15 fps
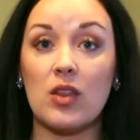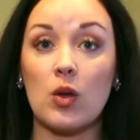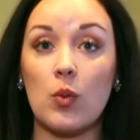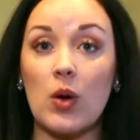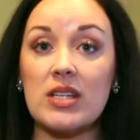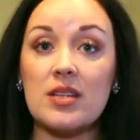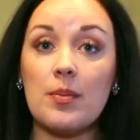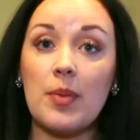There
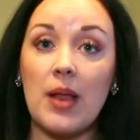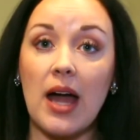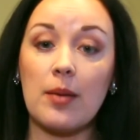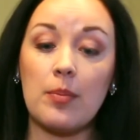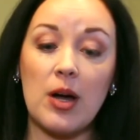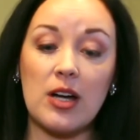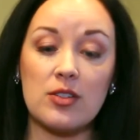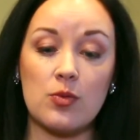was a black
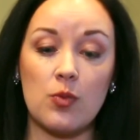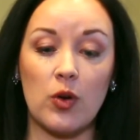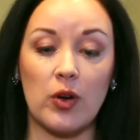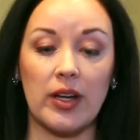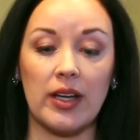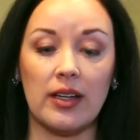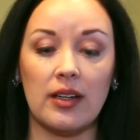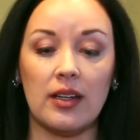box
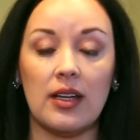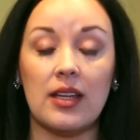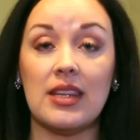warning,